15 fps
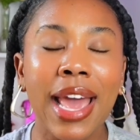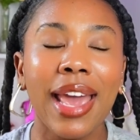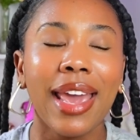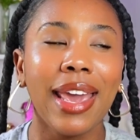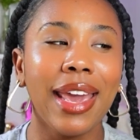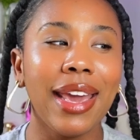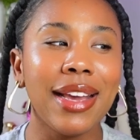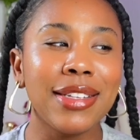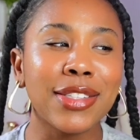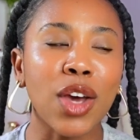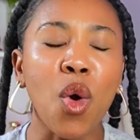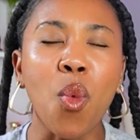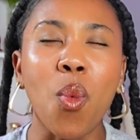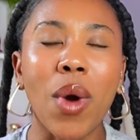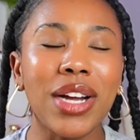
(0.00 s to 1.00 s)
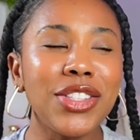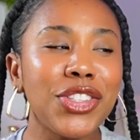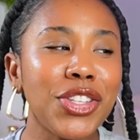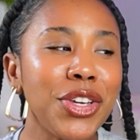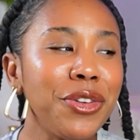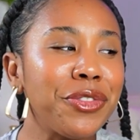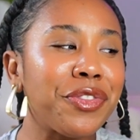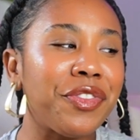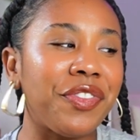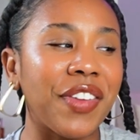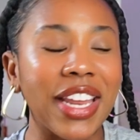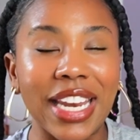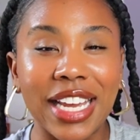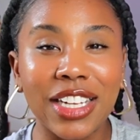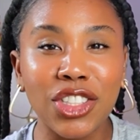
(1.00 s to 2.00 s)
is once you've
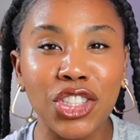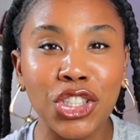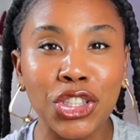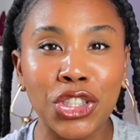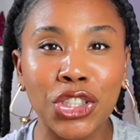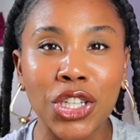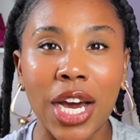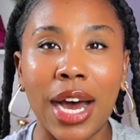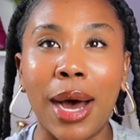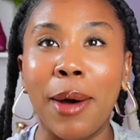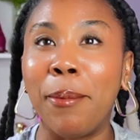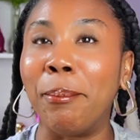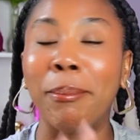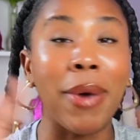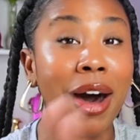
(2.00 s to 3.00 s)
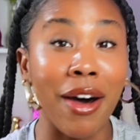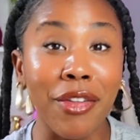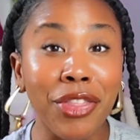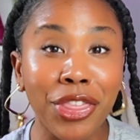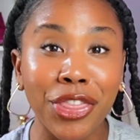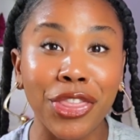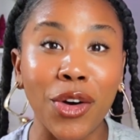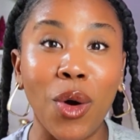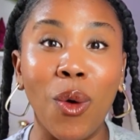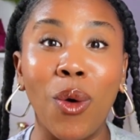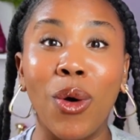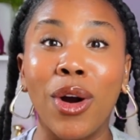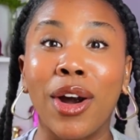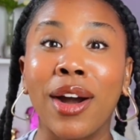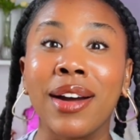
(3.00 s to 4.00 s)
finished a month
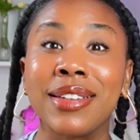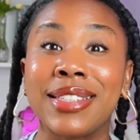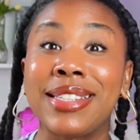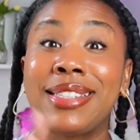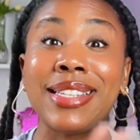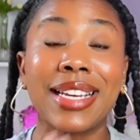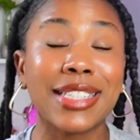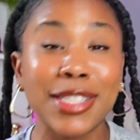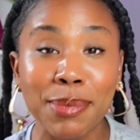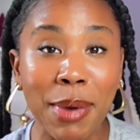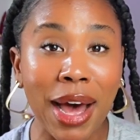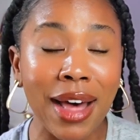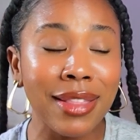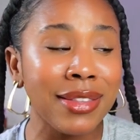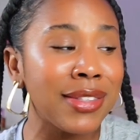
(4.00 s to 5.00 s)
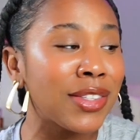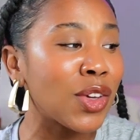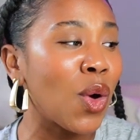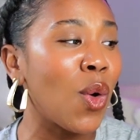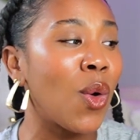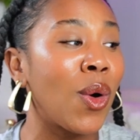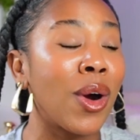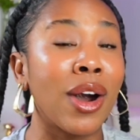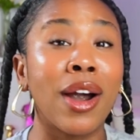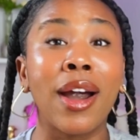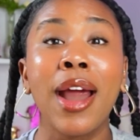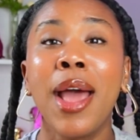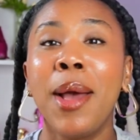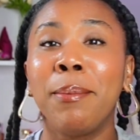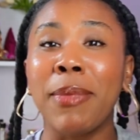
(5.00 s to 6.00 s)
or 6 months,
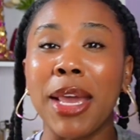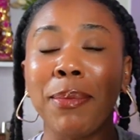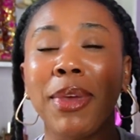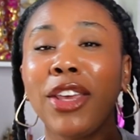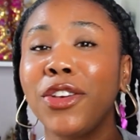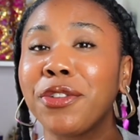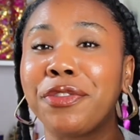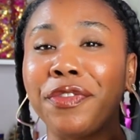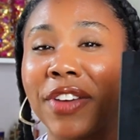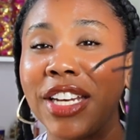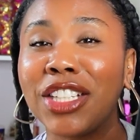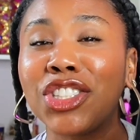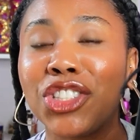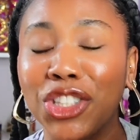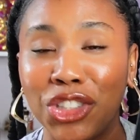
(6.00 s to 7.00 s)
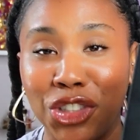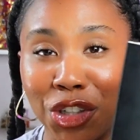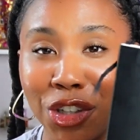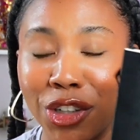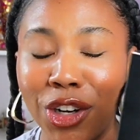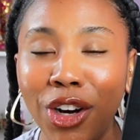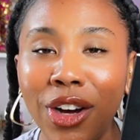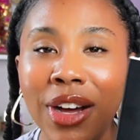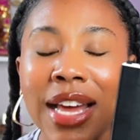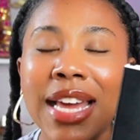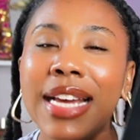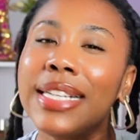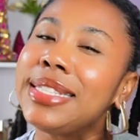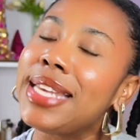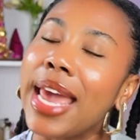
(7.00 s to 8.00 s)
or maybe you finished a journal,
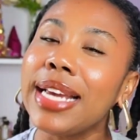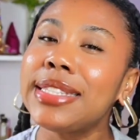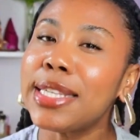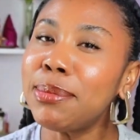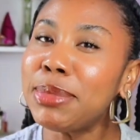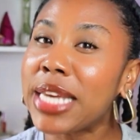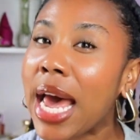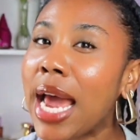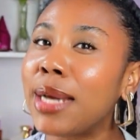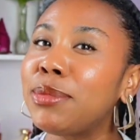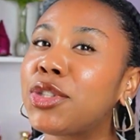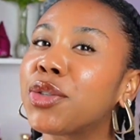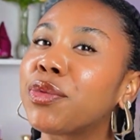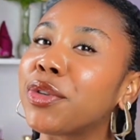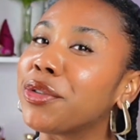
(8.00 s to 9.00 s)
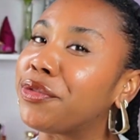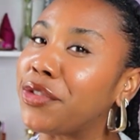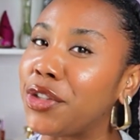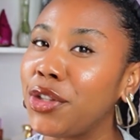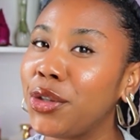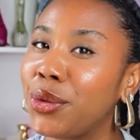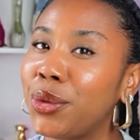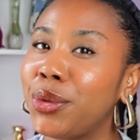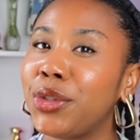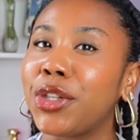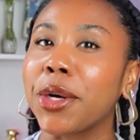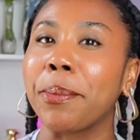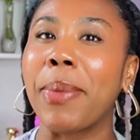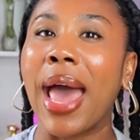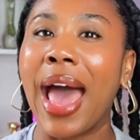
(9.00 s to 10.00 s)
take some time to review
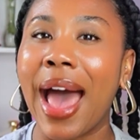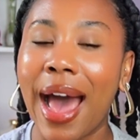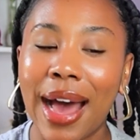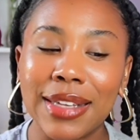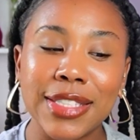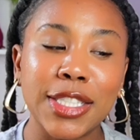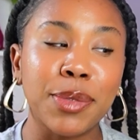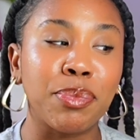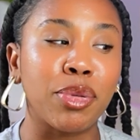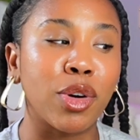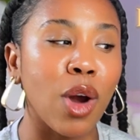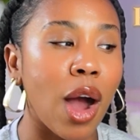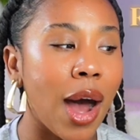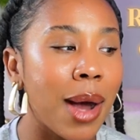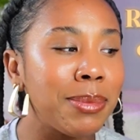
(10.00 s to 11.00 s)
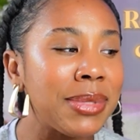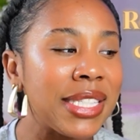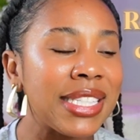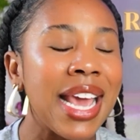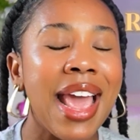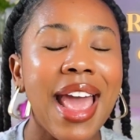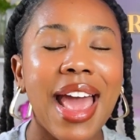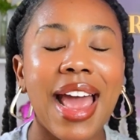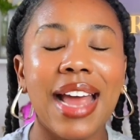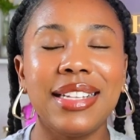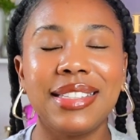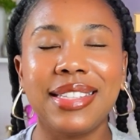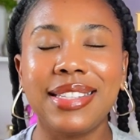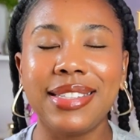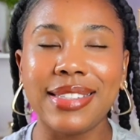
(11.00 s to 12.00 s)
your past prompts
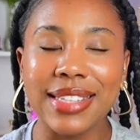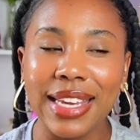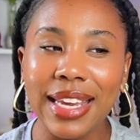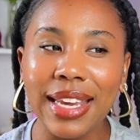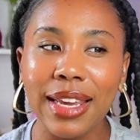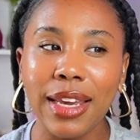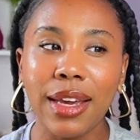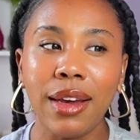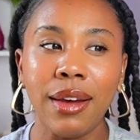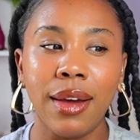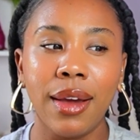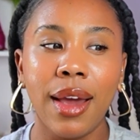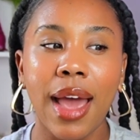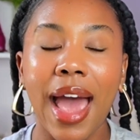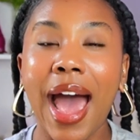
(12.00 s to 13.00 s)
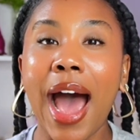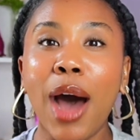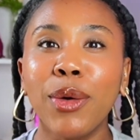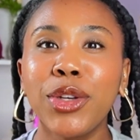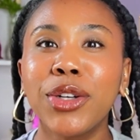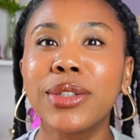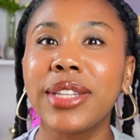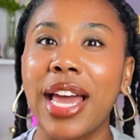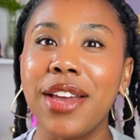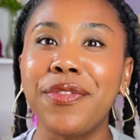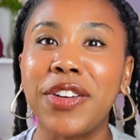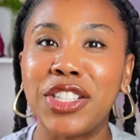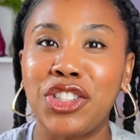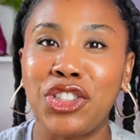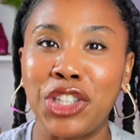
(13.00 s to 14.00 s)
and see how your
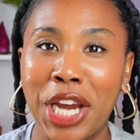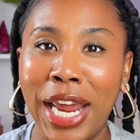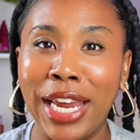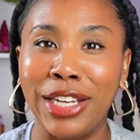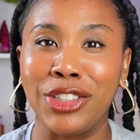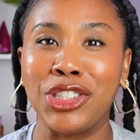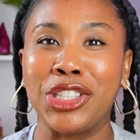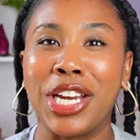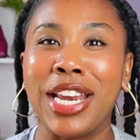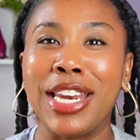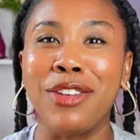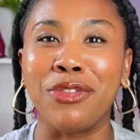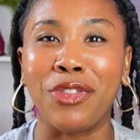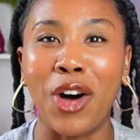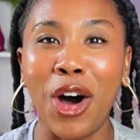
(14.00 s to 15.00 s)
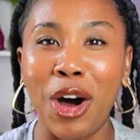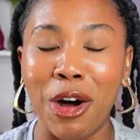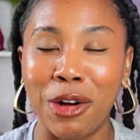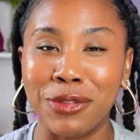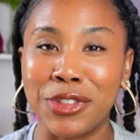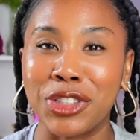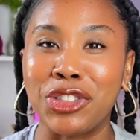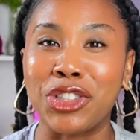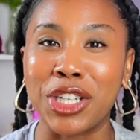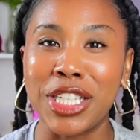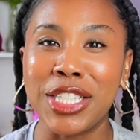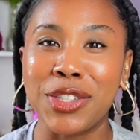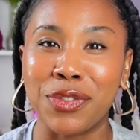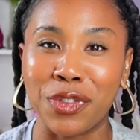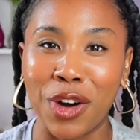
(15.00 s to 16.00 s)
life has changed and evolved
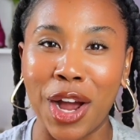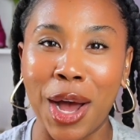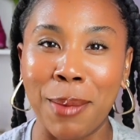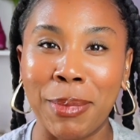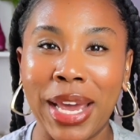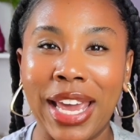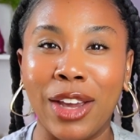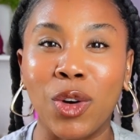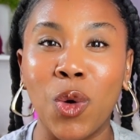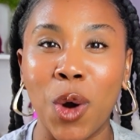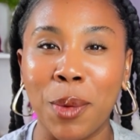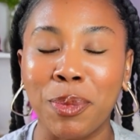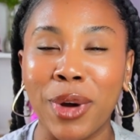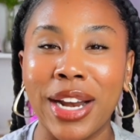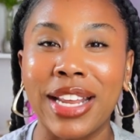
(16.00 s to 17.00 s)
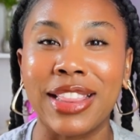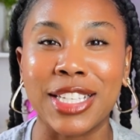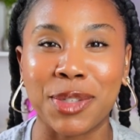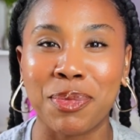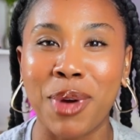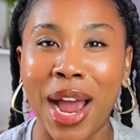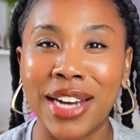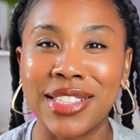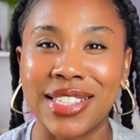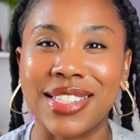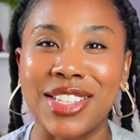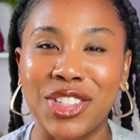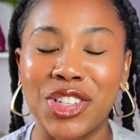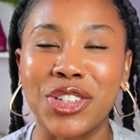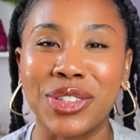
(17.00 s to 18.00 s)
just from incorporating this
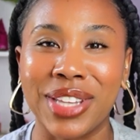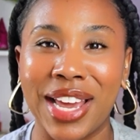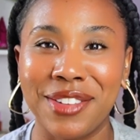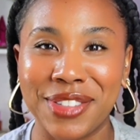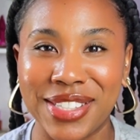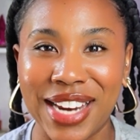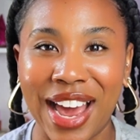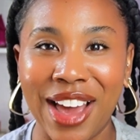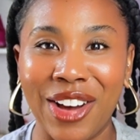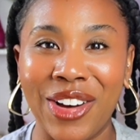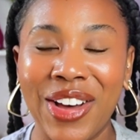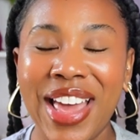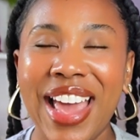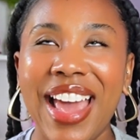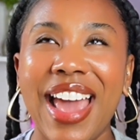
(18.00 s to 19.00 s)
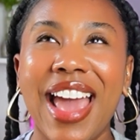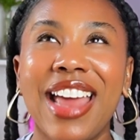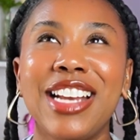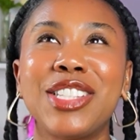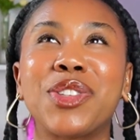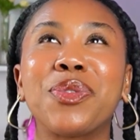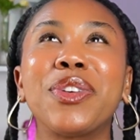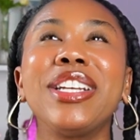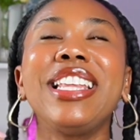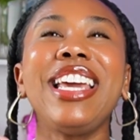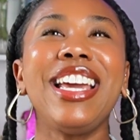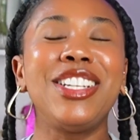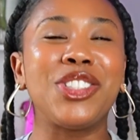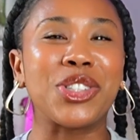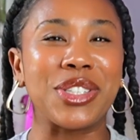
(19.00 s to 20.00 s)
practice into your lifestyle. And it's
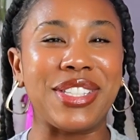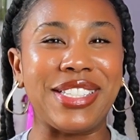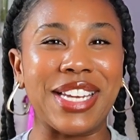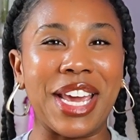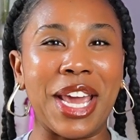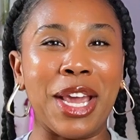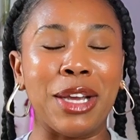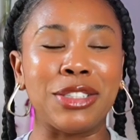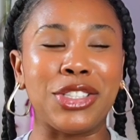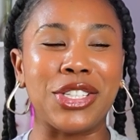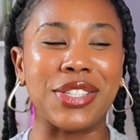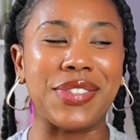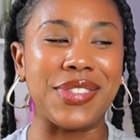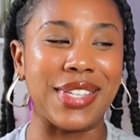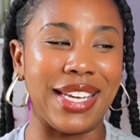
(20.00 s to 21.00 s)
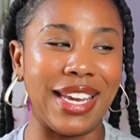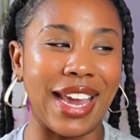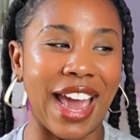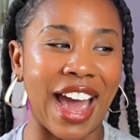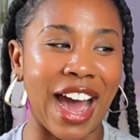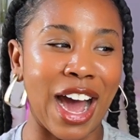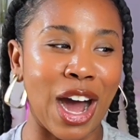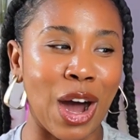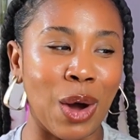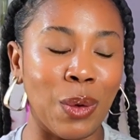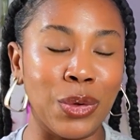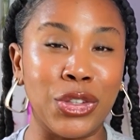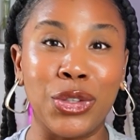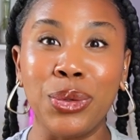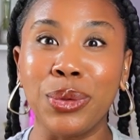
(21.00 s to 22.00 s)
really interesting to see
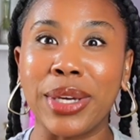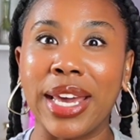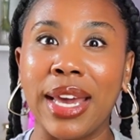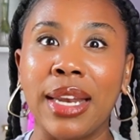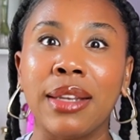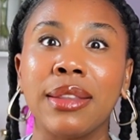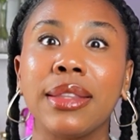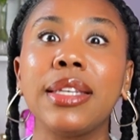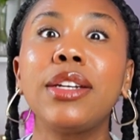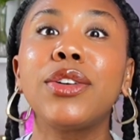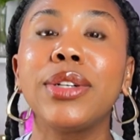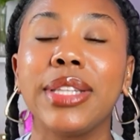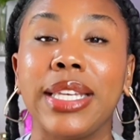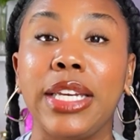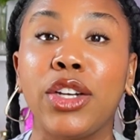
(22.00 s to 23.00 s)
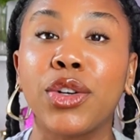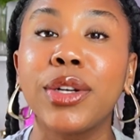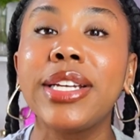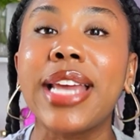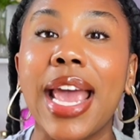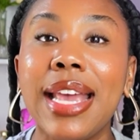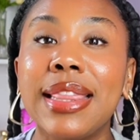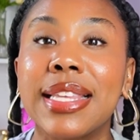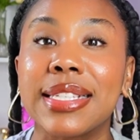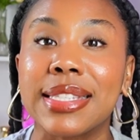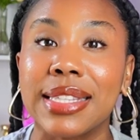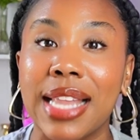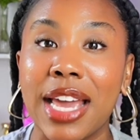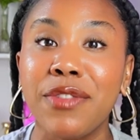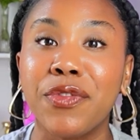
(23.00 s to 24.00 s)
how you can literally create
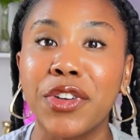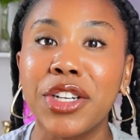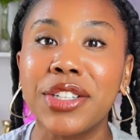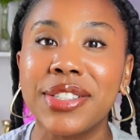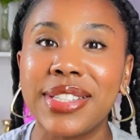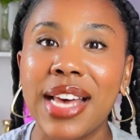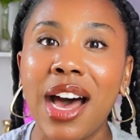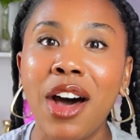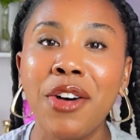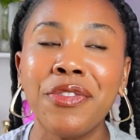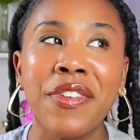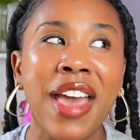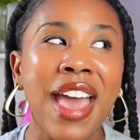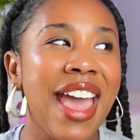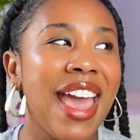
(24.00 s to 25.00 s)
this life for yourself.